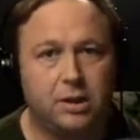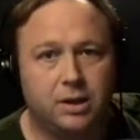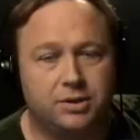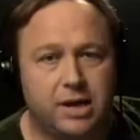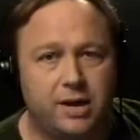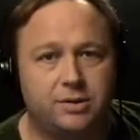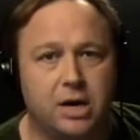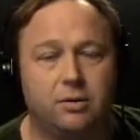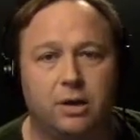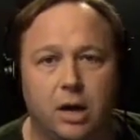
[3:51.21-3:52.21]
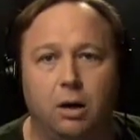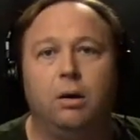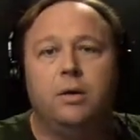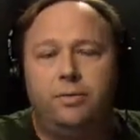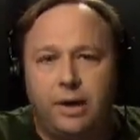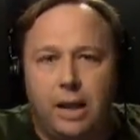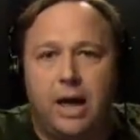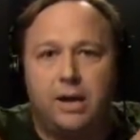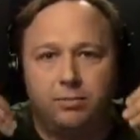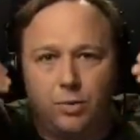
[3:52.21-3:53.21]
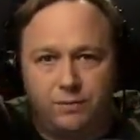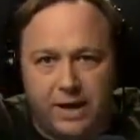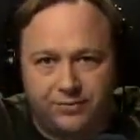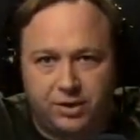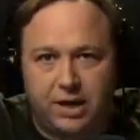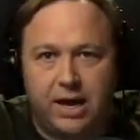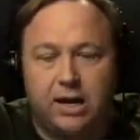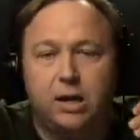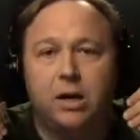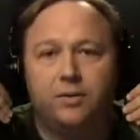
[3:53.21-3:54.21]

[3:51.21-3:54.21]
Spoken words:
in San Antonio, then led him to investigate.